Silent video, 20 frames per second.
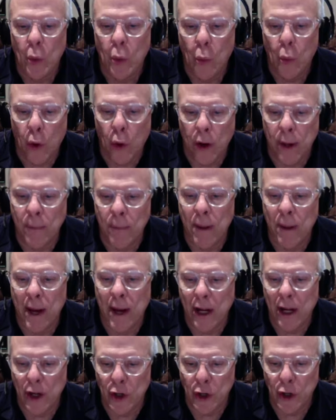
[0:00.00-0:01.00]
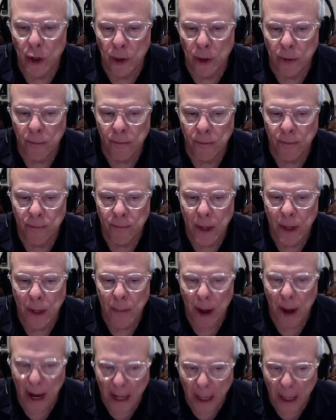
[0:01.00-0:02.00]
what am I going to do? Am
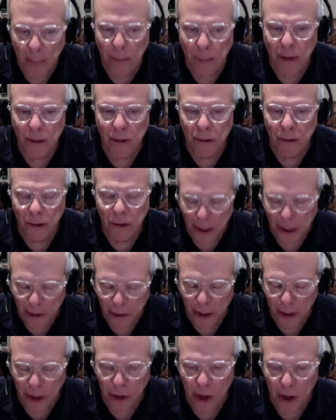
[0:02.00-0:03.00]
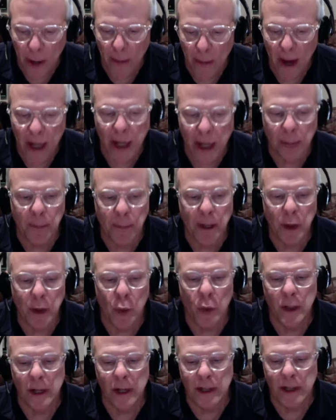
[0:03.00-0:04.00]
I going to be the leader here? Am I going to be the
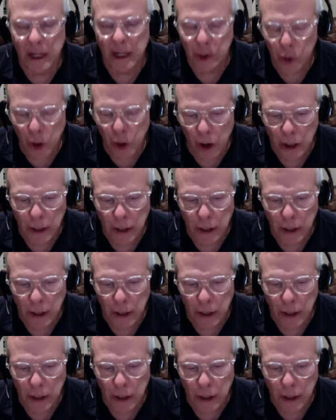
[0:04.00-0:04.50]
one that takes charge?